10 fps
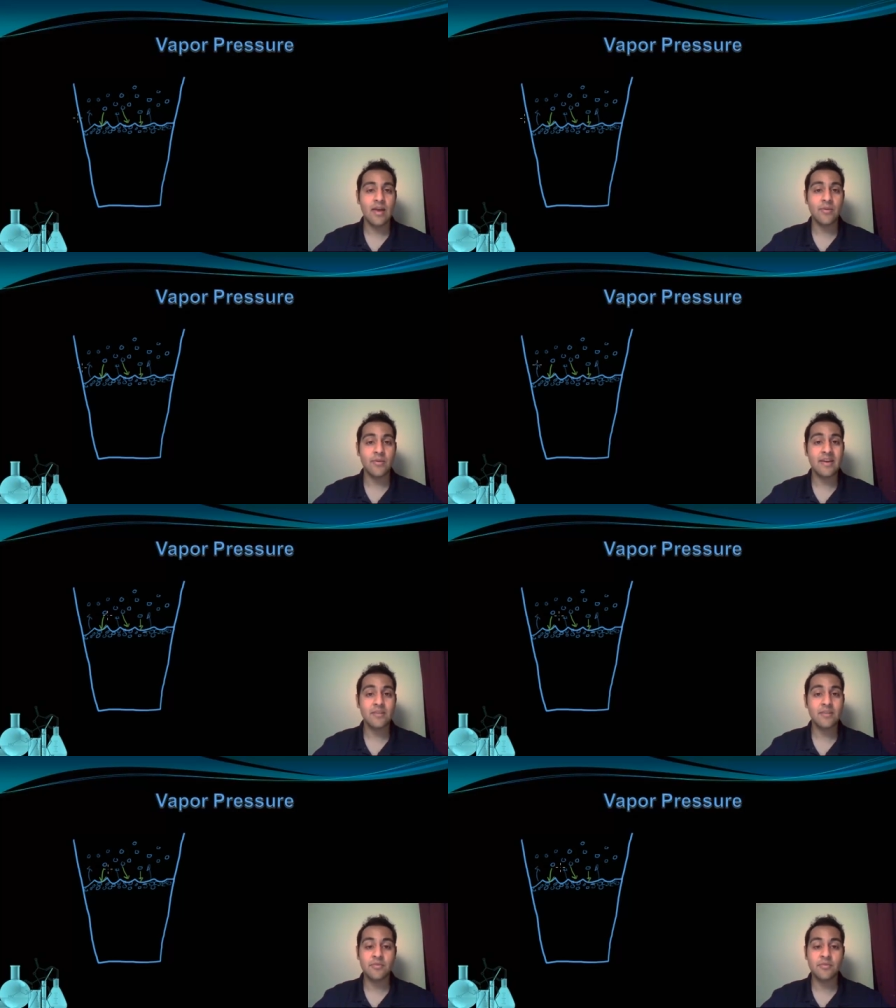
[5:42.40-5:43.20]
and we
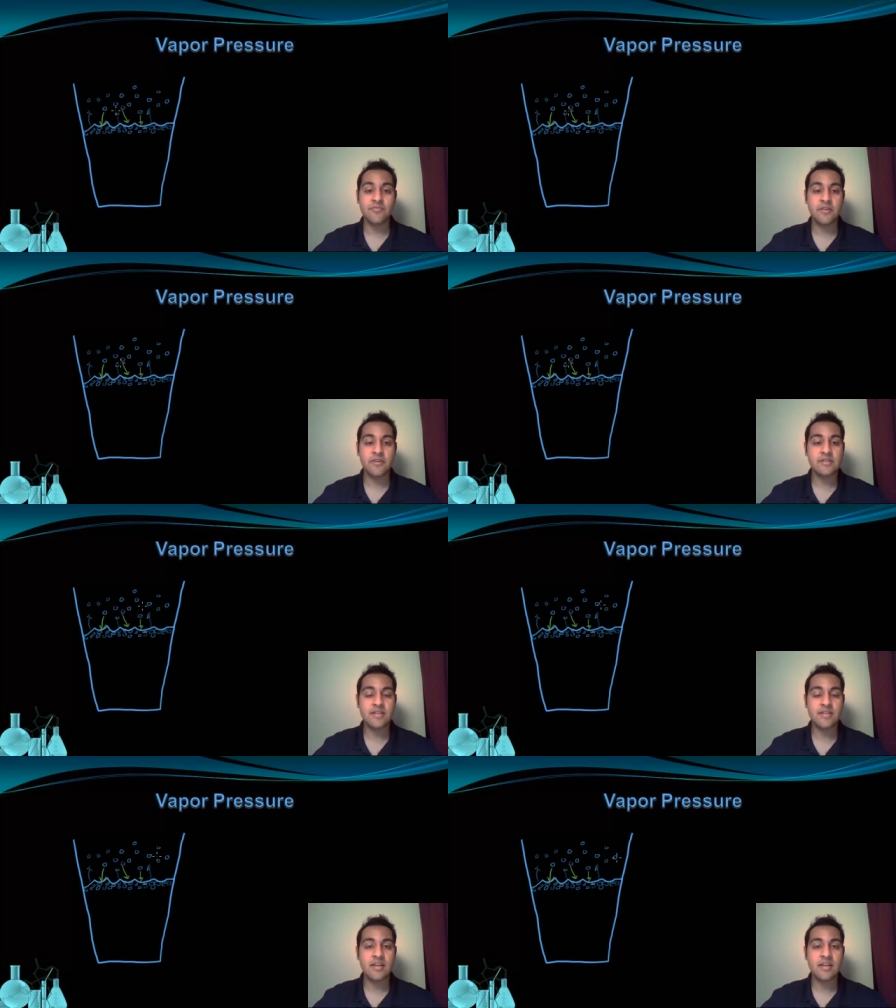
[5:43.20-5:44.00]
end up with a fairly
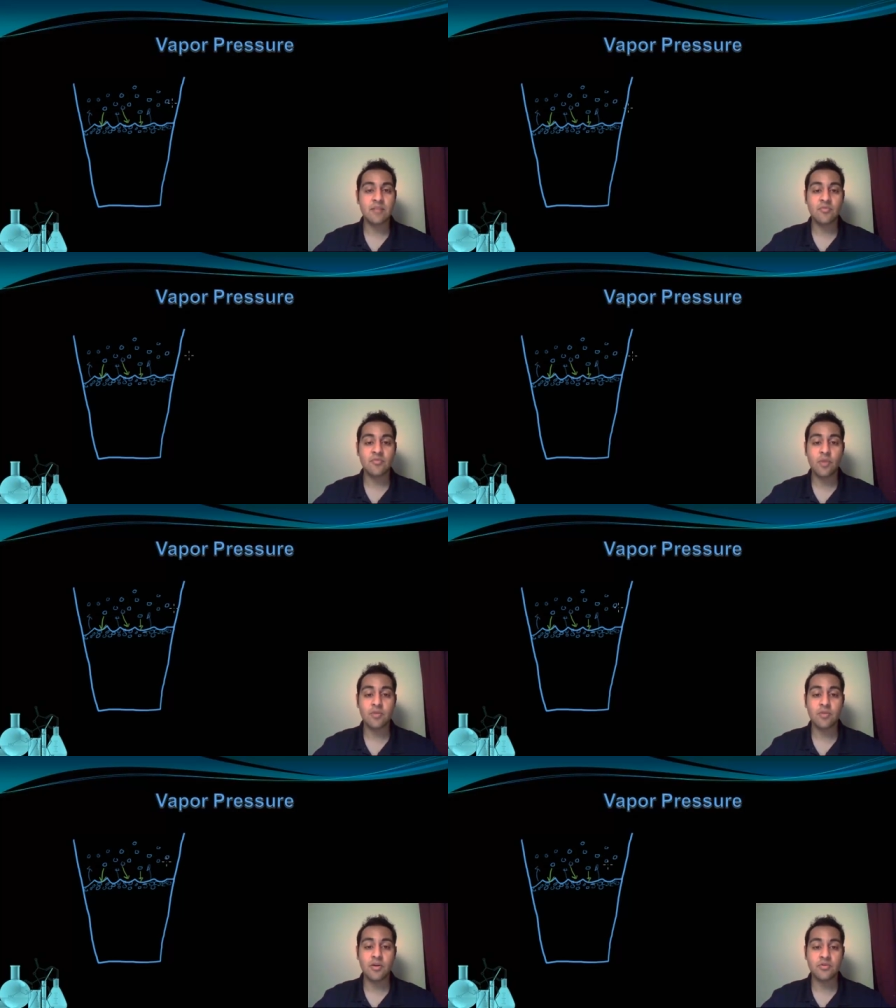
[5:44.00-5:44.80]
steady number of
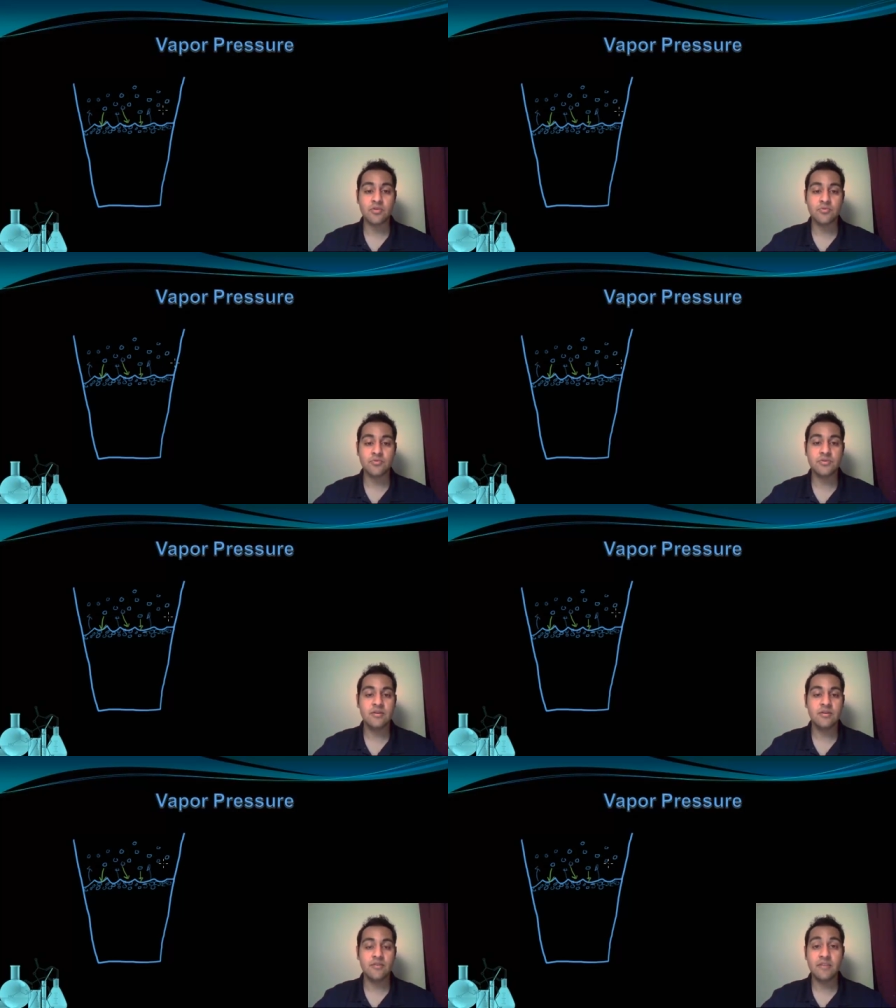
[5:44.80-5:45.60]
water molecules
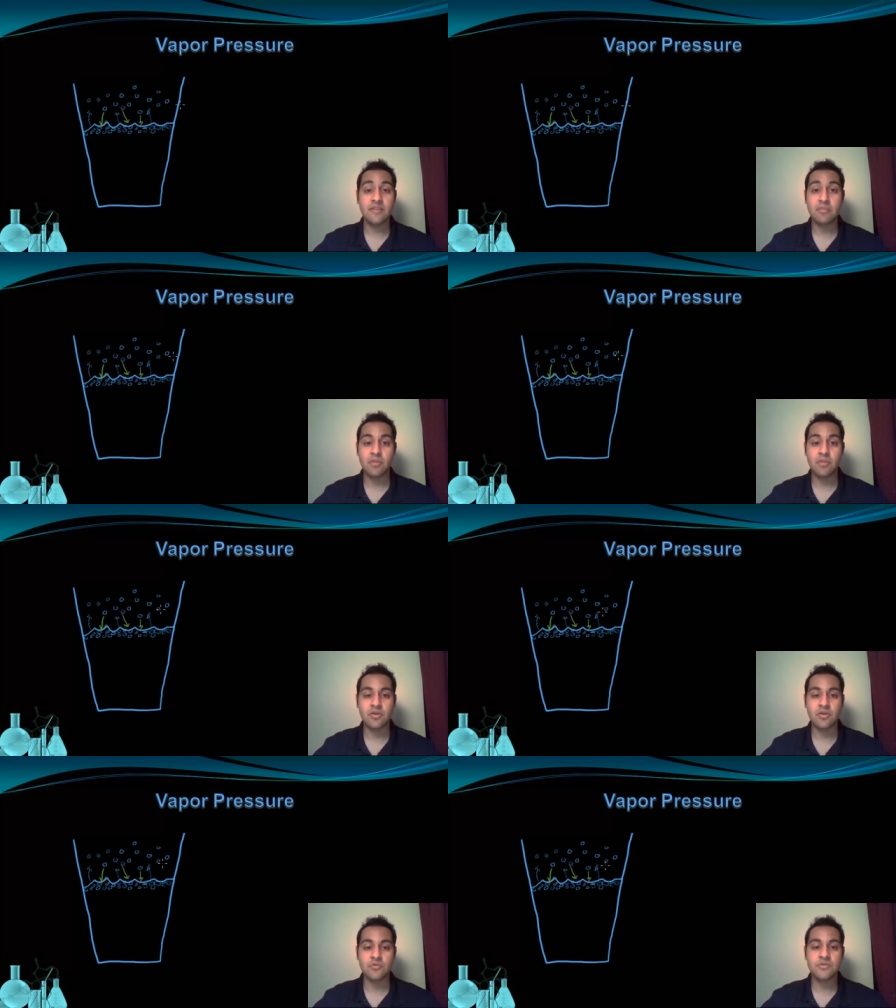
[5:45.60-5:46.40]
vapor
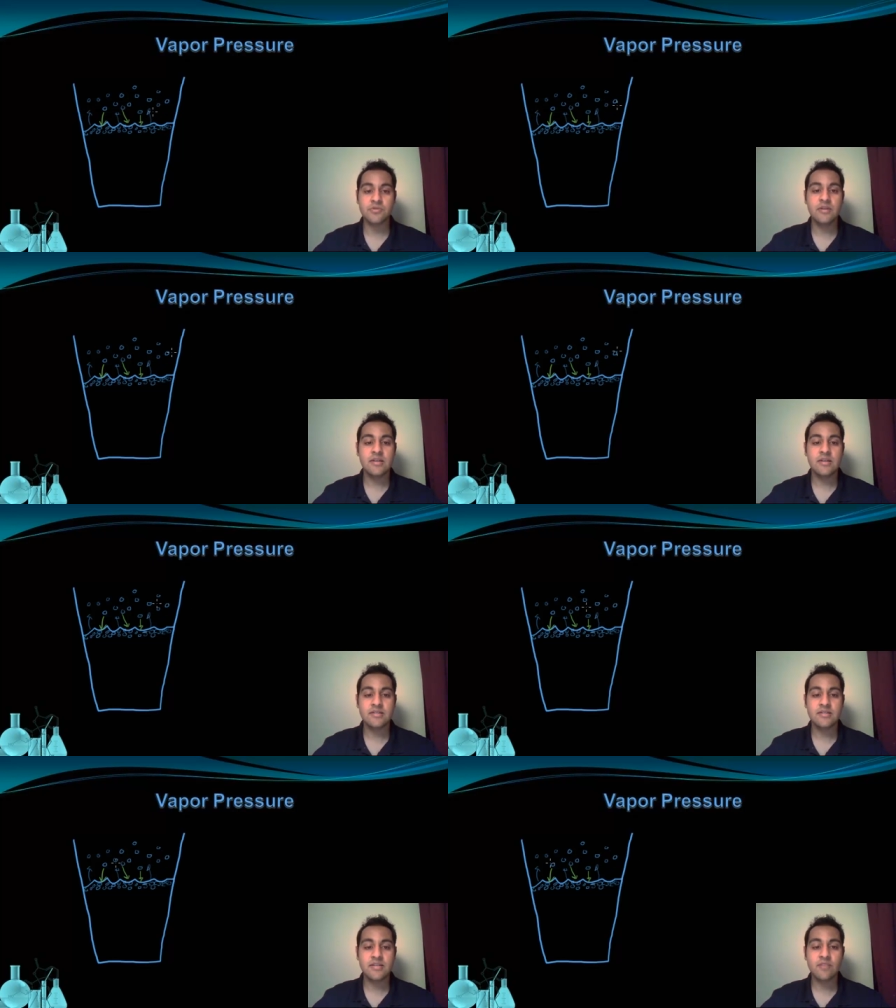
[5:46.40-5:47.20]
molecules,
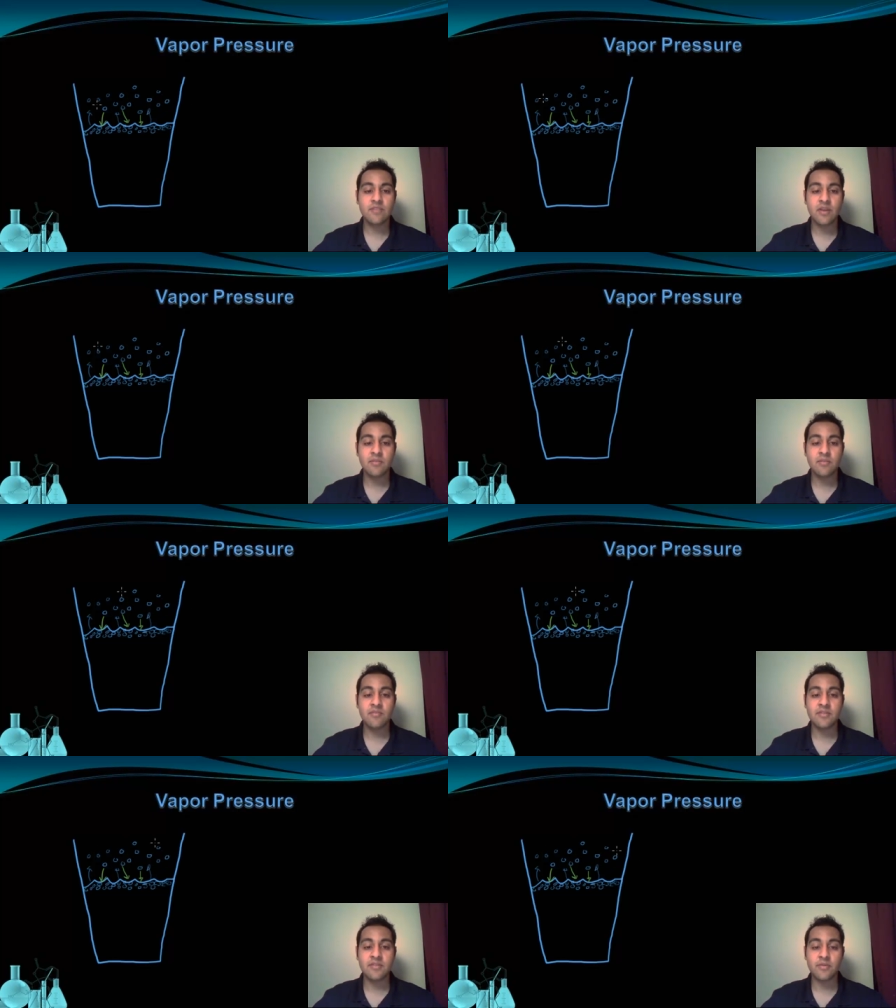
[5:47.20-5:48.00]
sitting right above
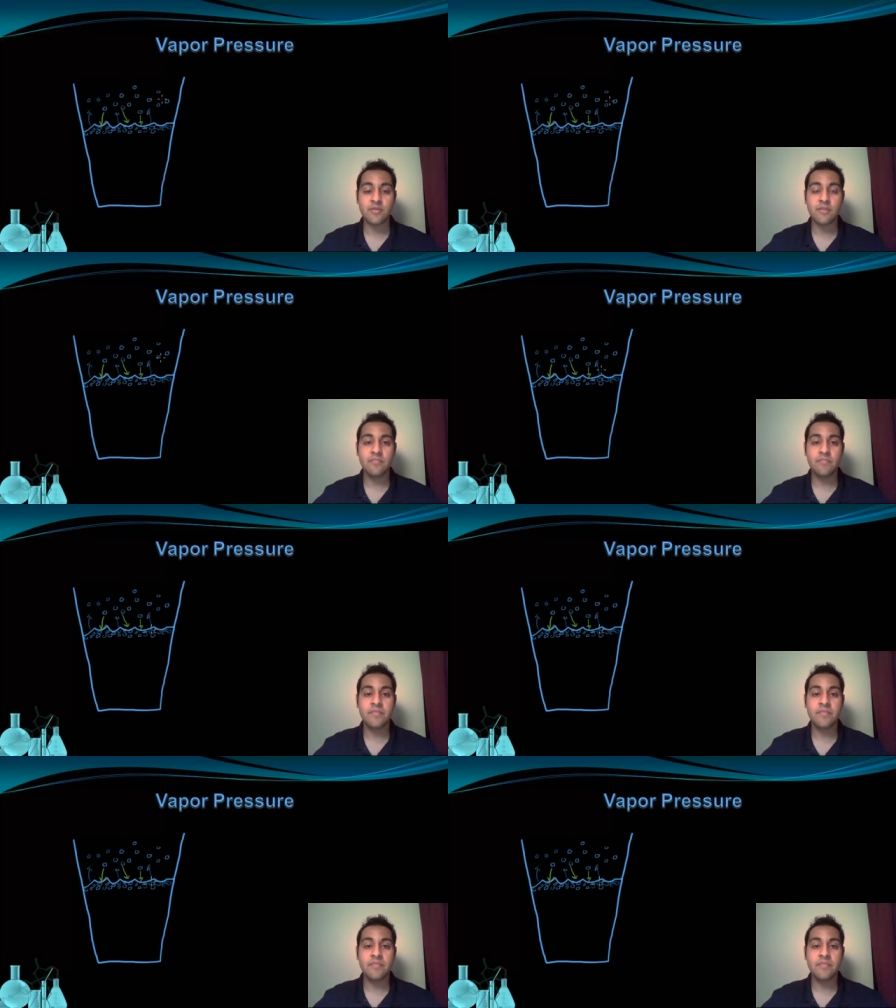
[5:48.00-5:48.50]
the liquid,